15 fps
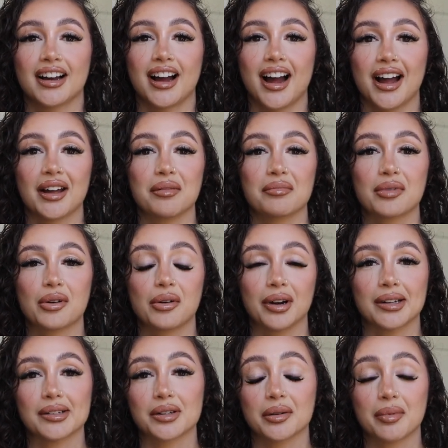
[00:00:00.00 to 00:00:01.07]
I'm
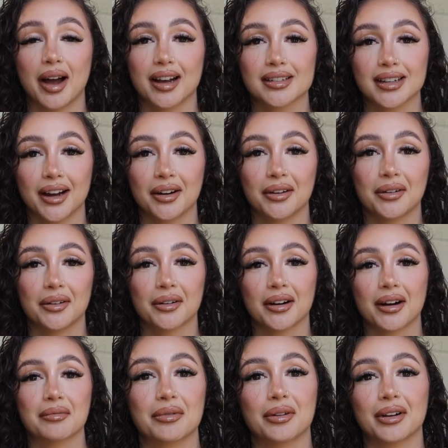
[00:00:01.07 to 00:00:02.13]
going to pass out or
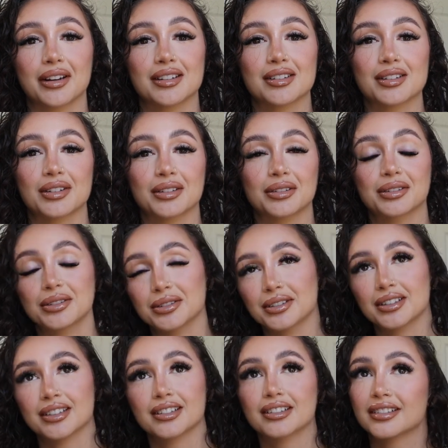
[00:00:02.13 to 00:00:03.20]
going
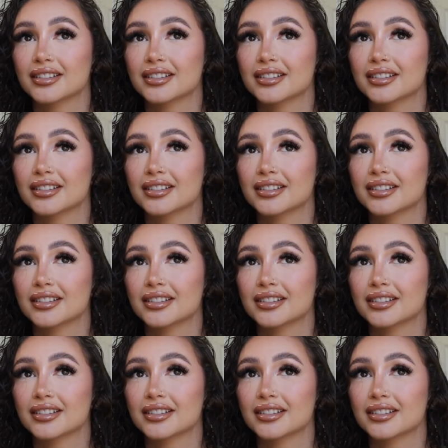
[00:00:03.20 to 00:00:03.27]
to,